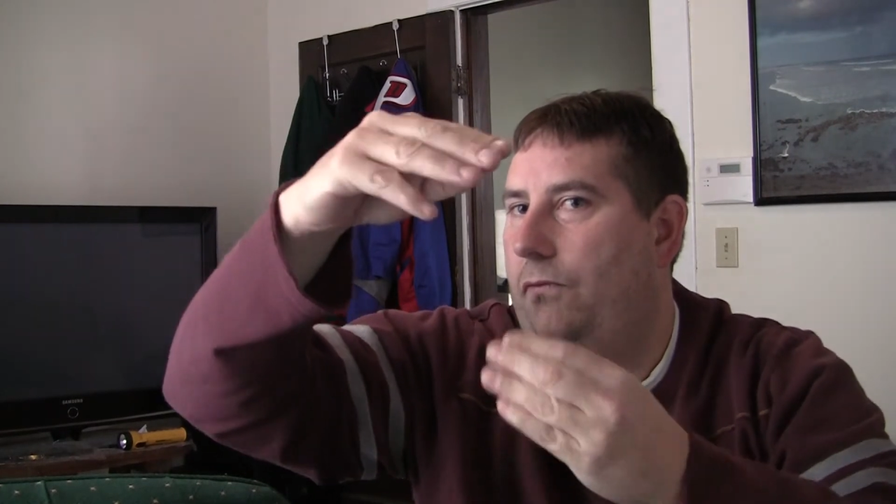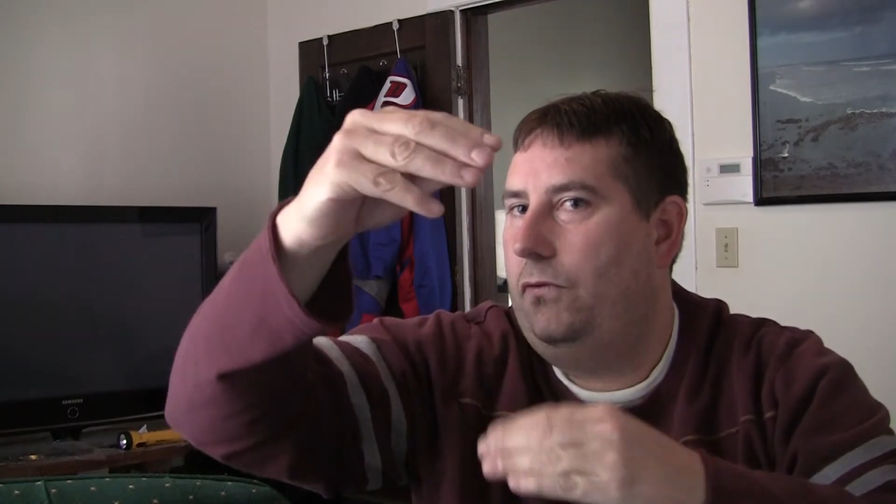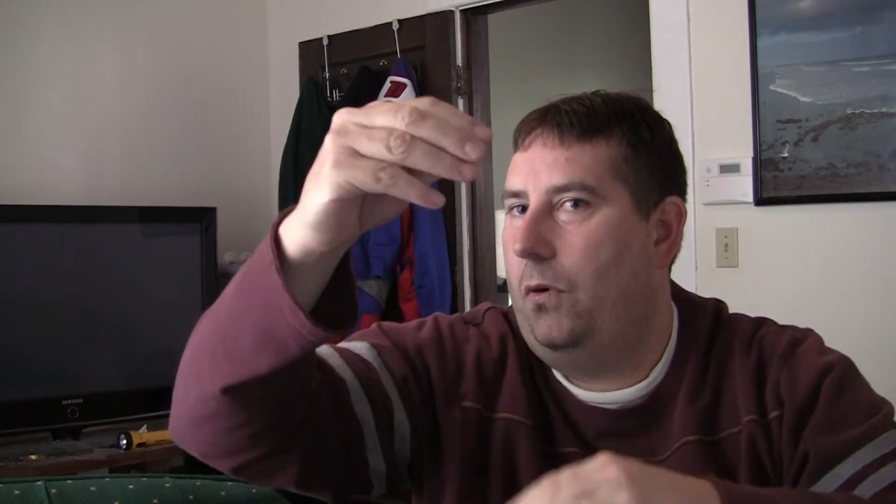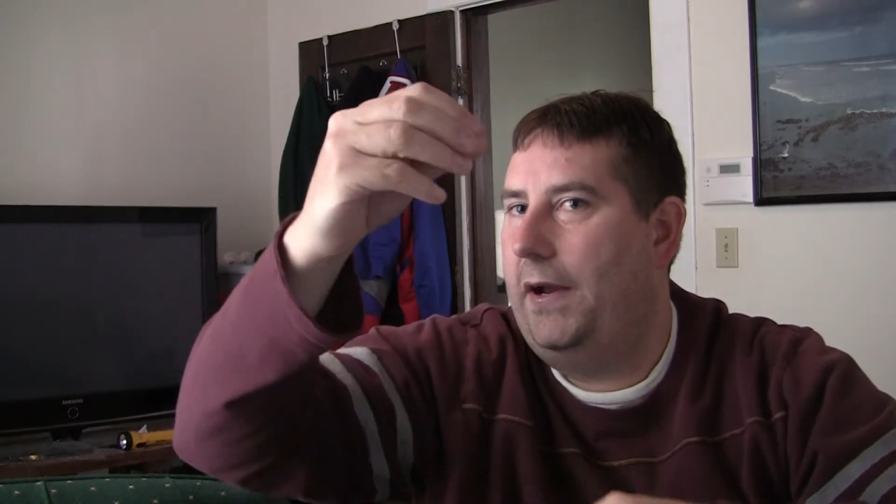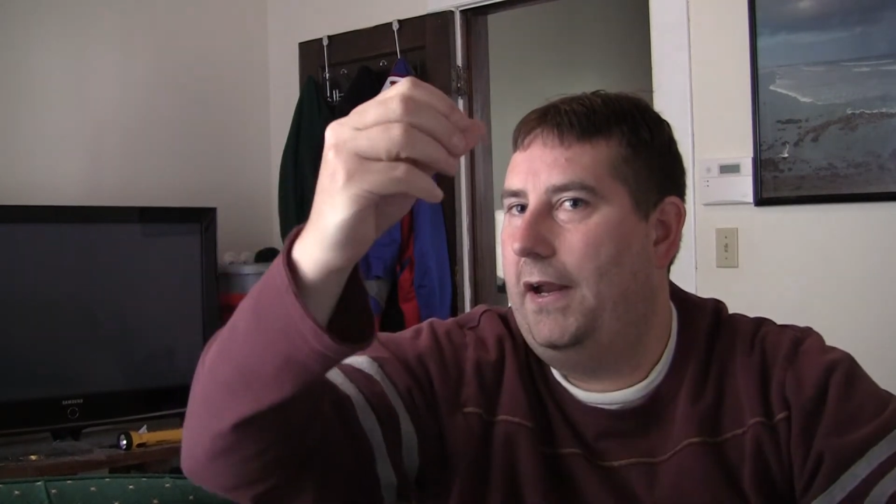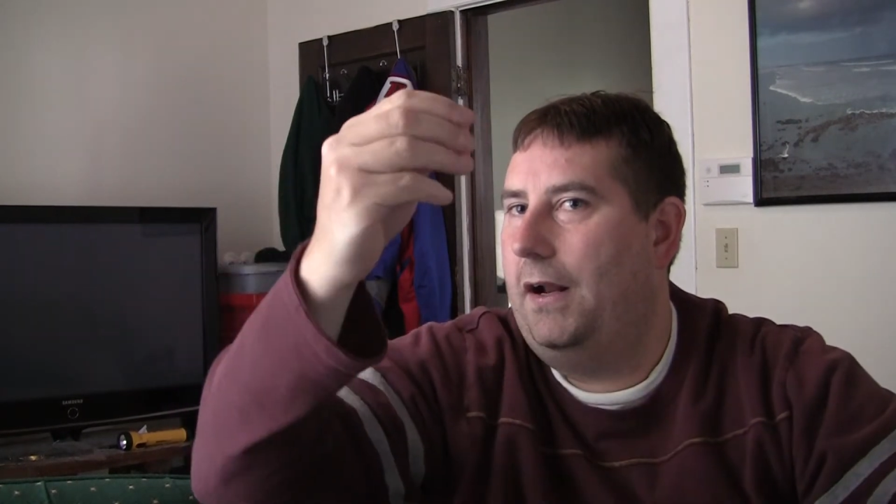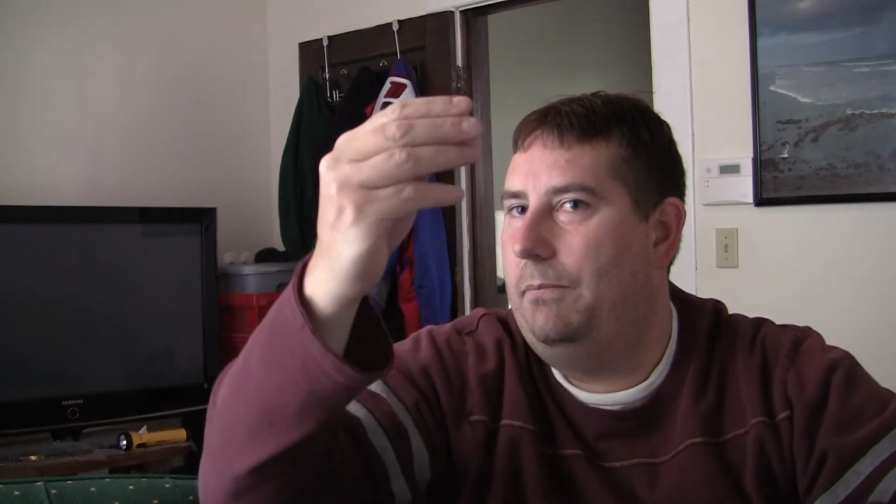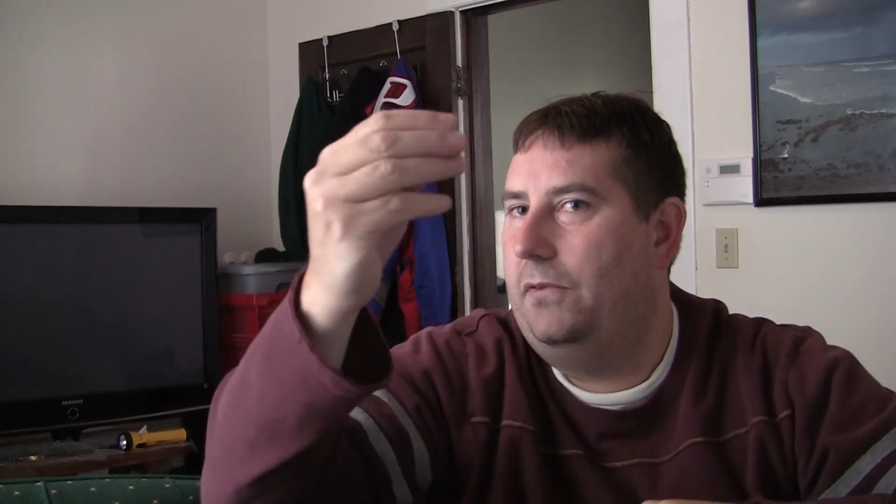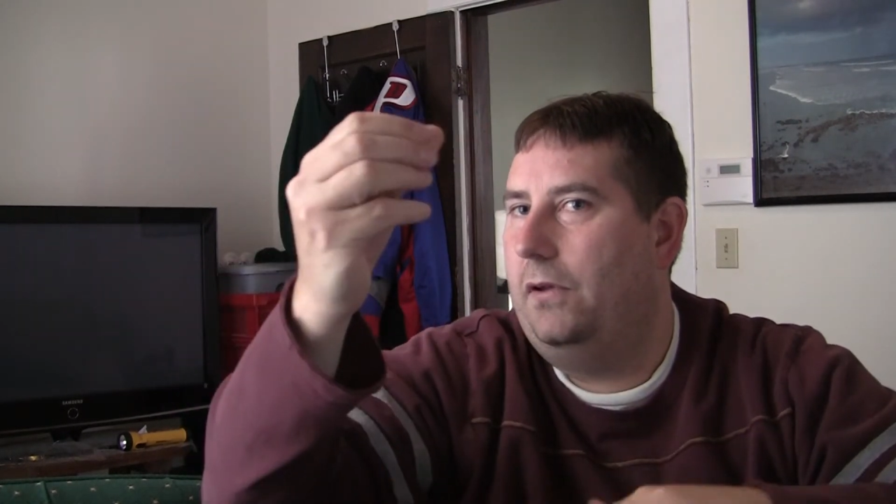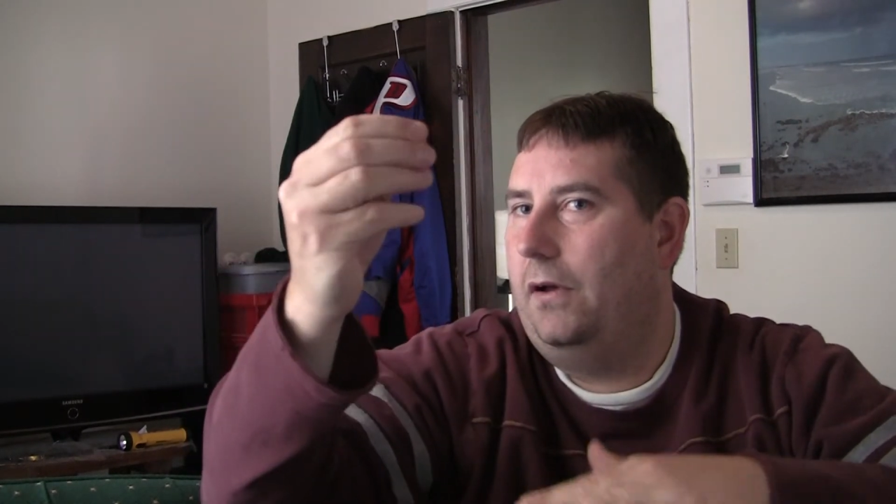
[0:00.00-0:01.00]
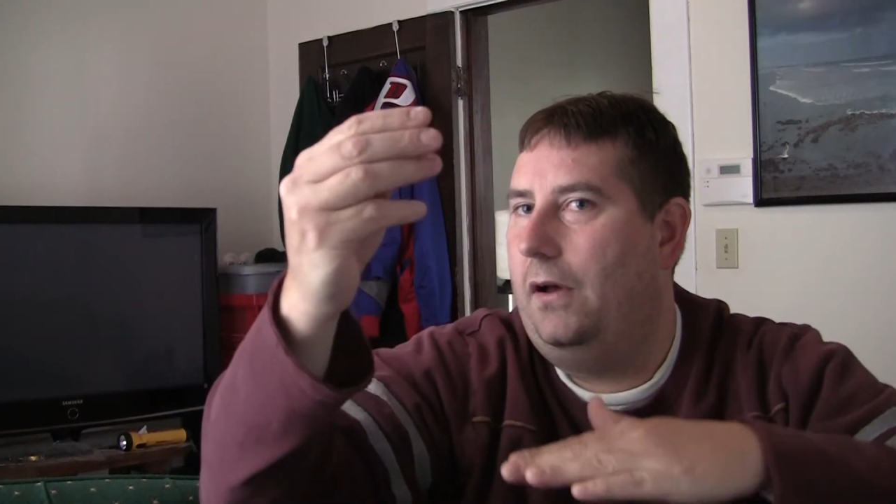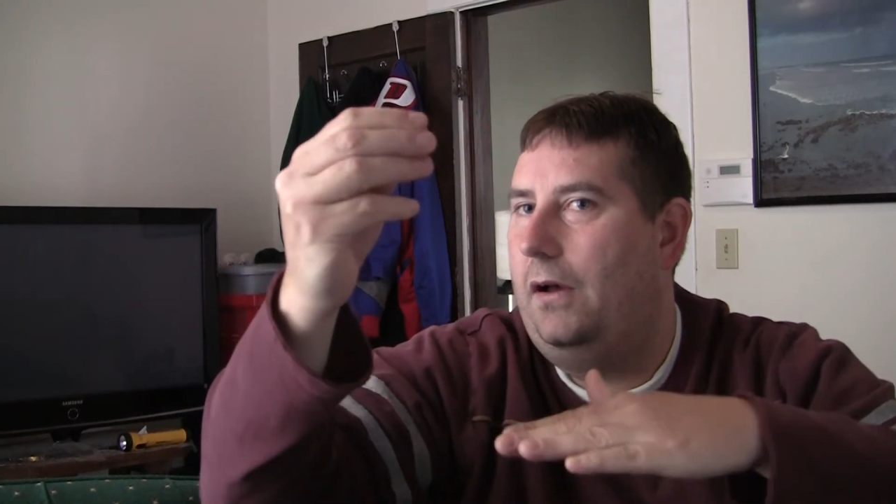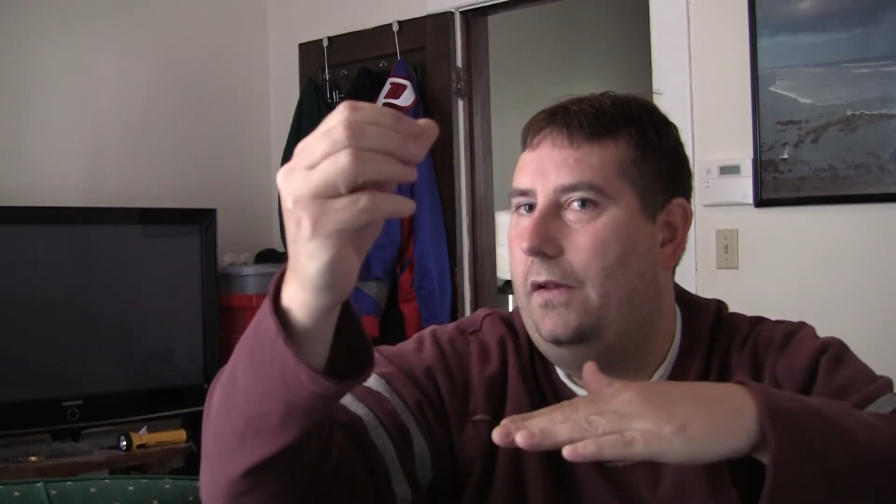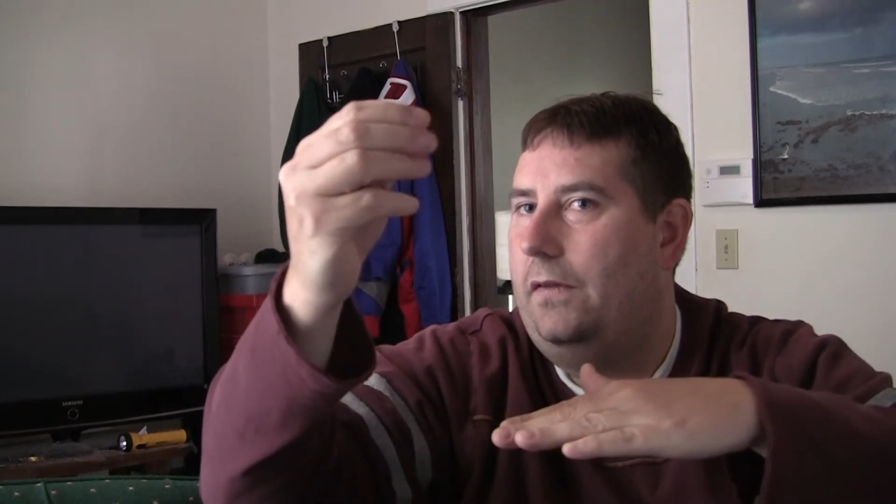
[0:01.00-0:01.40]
throwing it up to